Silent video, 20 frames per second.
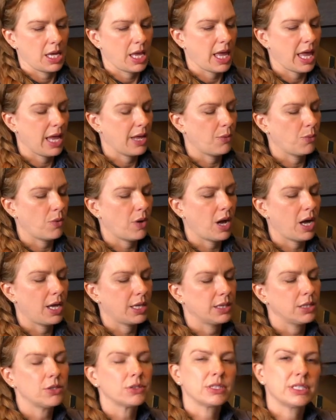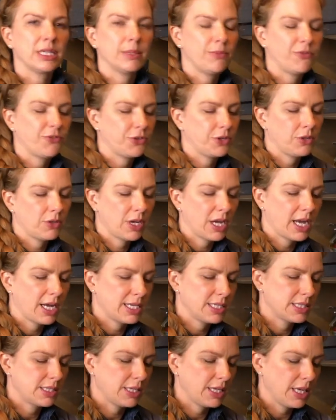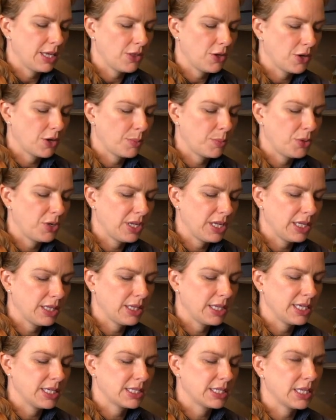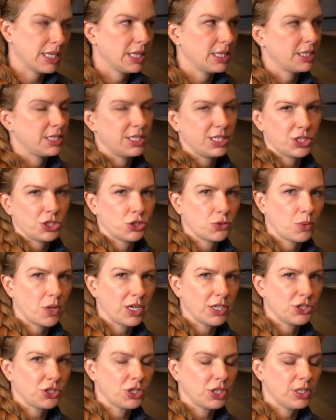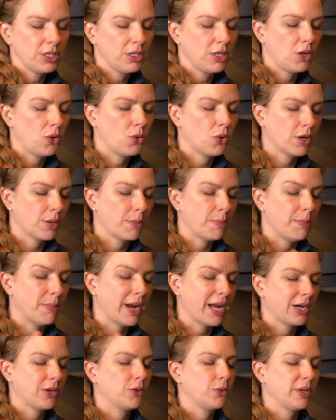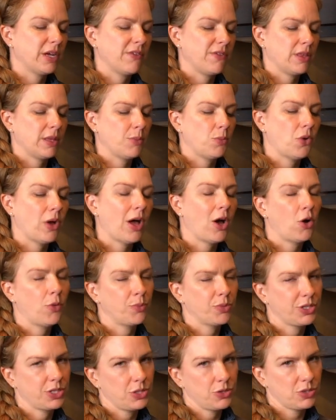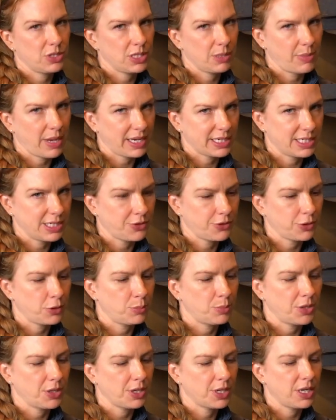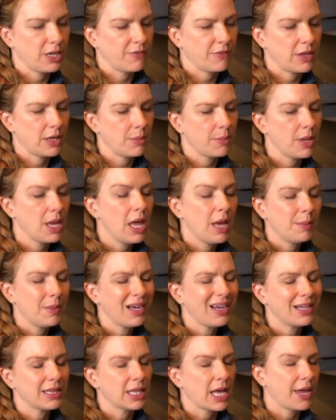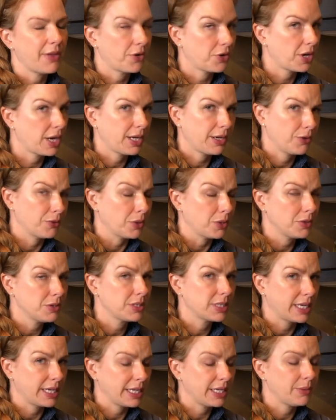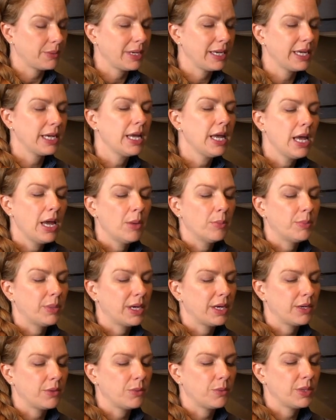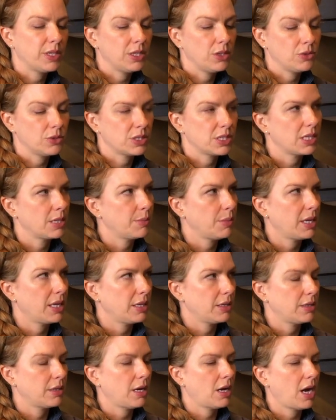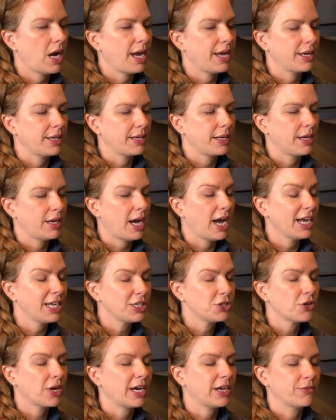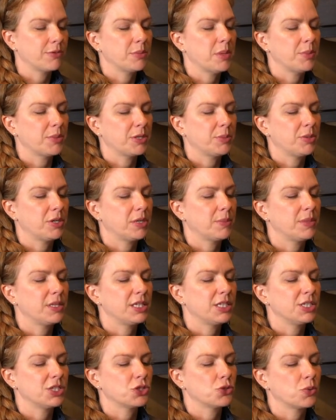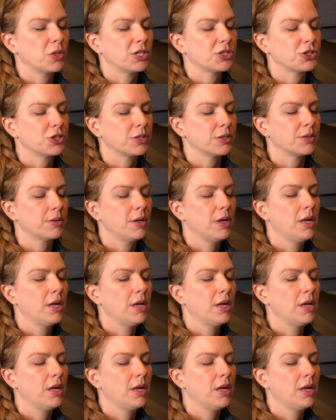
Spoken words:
And a little tip for you guys, either putting these in the dishwasher or microwaving them will help reduce the bacterial burden of them. I'm not gonna lie, they're kind of gross anyway, but we use them, and I try to remember to put them in the dishwasher,